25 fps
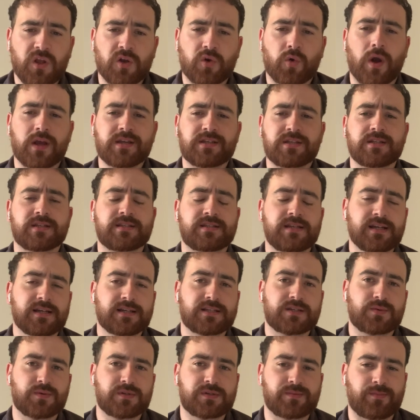Question
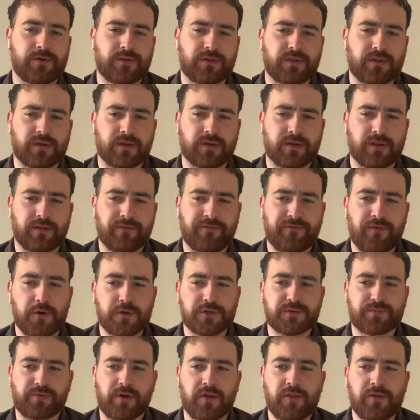6 was about the
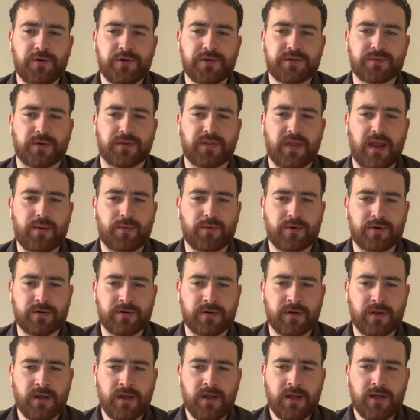false brothers, what they
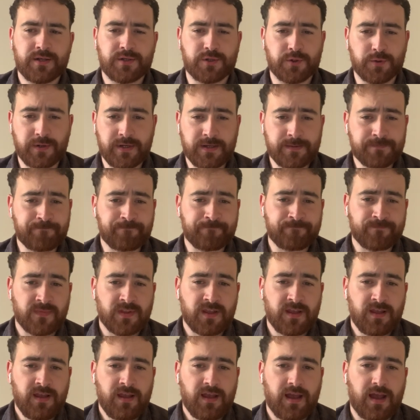were doing.
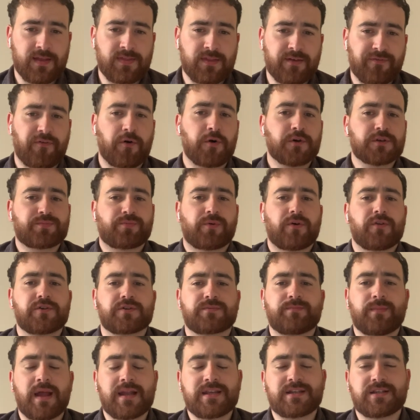And the false brothers
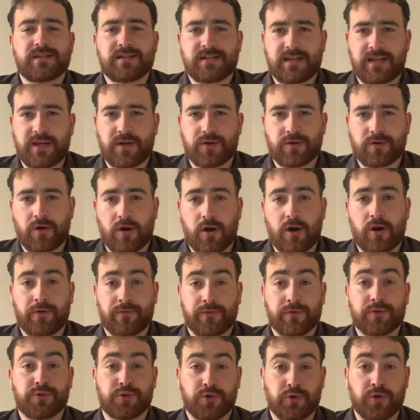mentioned here are
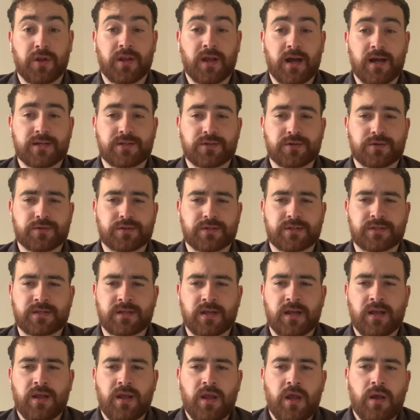the
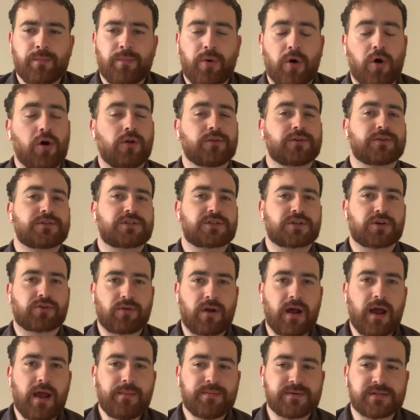Judaizers. Paul
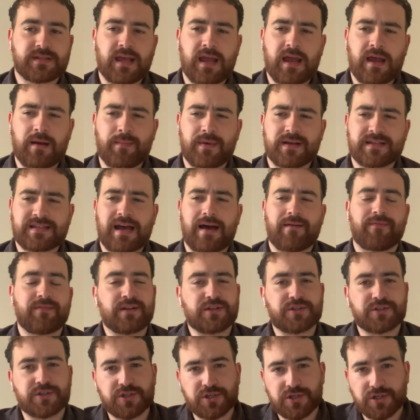describes them as having
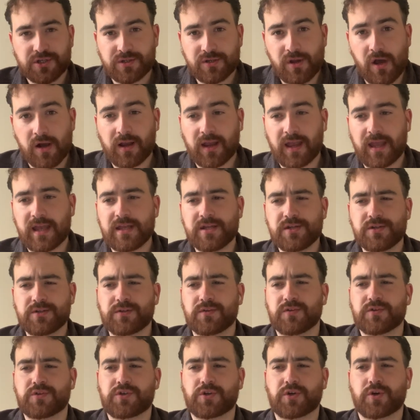snuck into
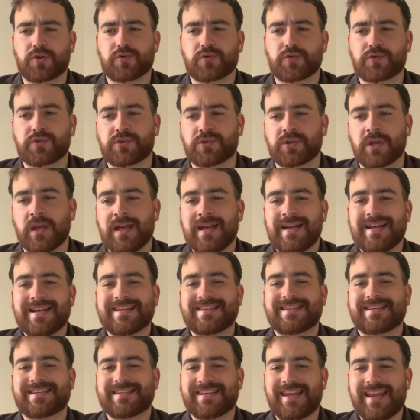the church,
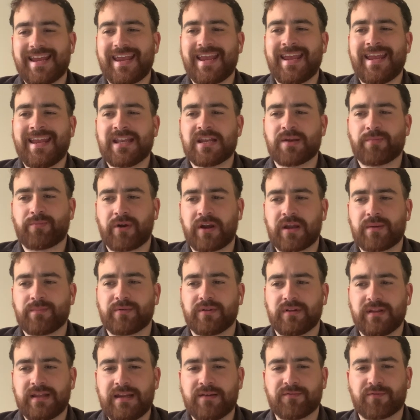seeking to bring
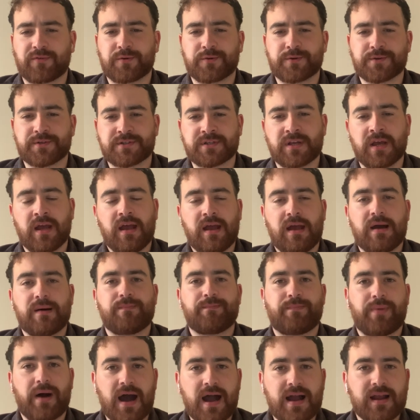believers
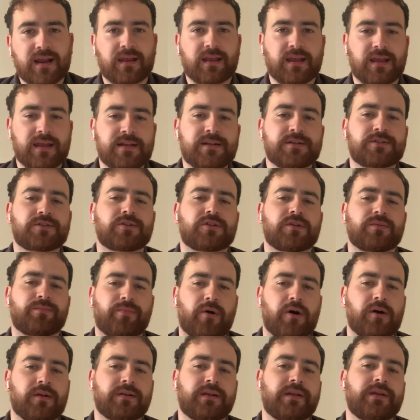back into the
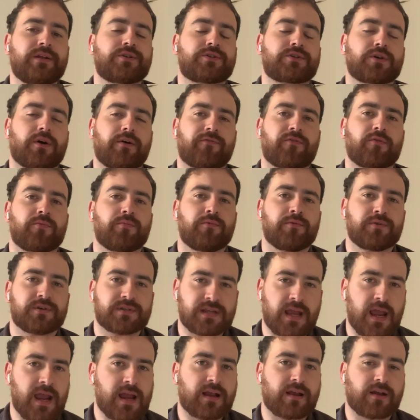bondage of the
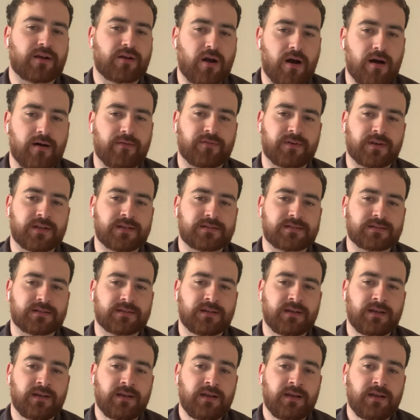Mosaic Covenant.